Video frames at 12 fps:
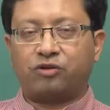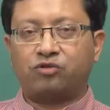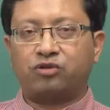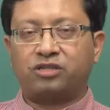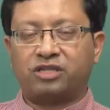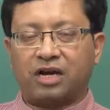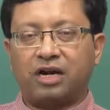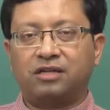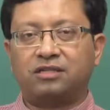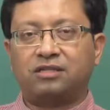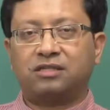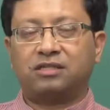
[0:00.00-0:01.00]
to the
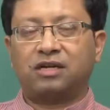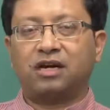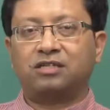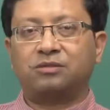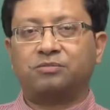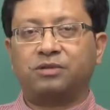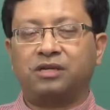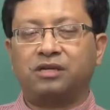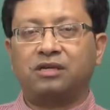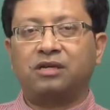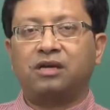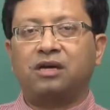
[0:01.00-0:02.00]
charts being
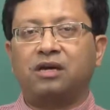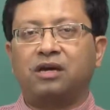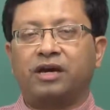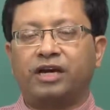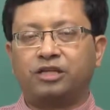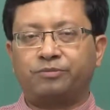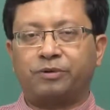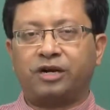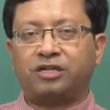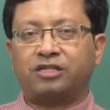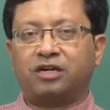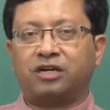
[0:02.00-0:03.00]
X bar
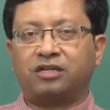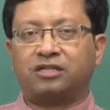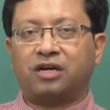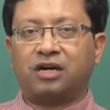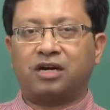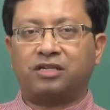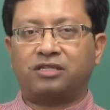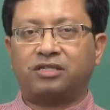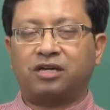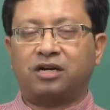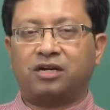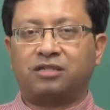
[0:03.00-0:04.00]
charts, R
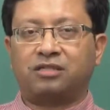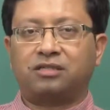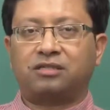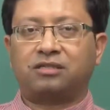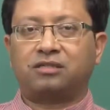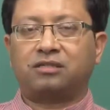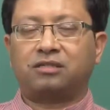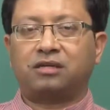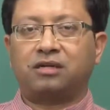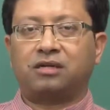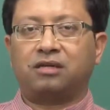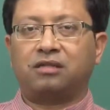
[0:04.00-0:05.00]
charts,
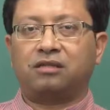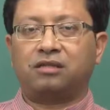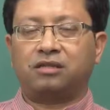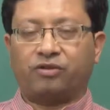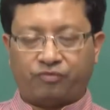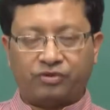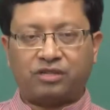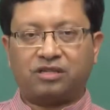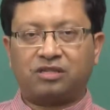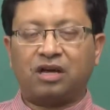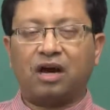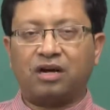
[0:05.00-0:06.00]
which
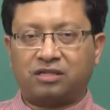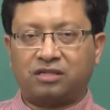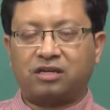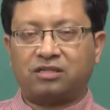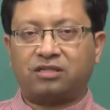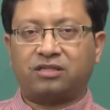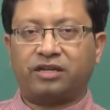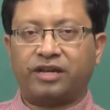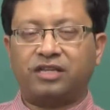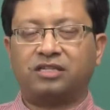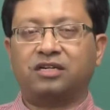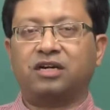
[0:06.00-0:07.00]
is the R chart is the
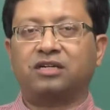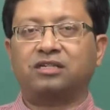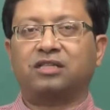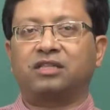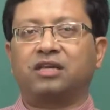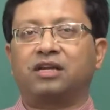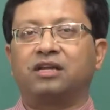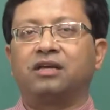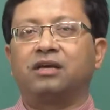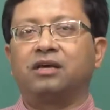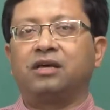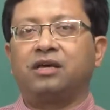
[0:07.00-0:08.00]
range charts, and then
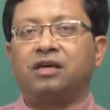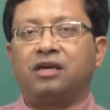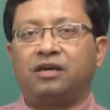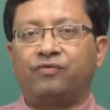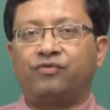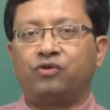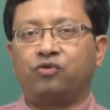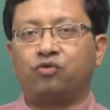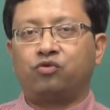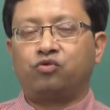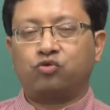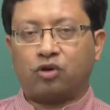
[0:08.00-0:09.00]
if
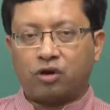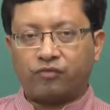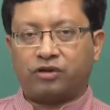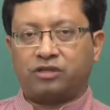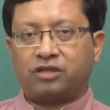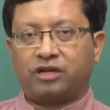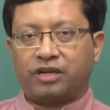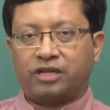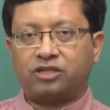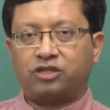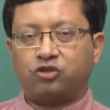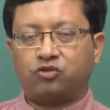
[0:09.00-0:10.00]
you do not want the
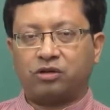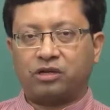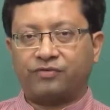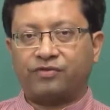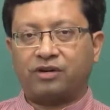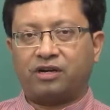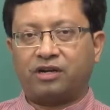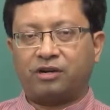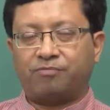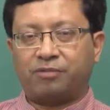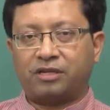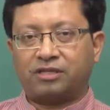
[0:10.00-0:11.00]
range, you can definitely
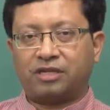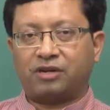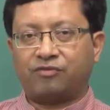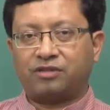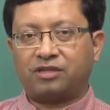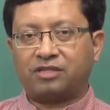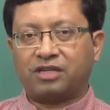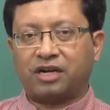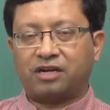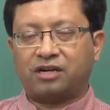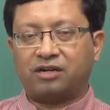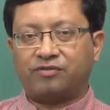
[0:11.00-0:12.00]
replace that with the
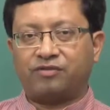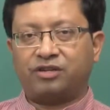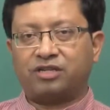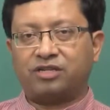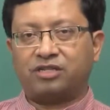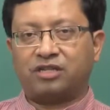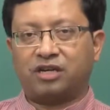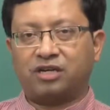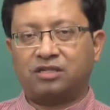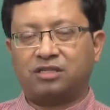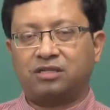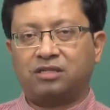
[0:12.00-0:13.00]
standard deviation
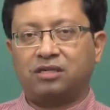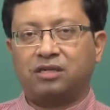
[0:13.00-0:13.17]
charts,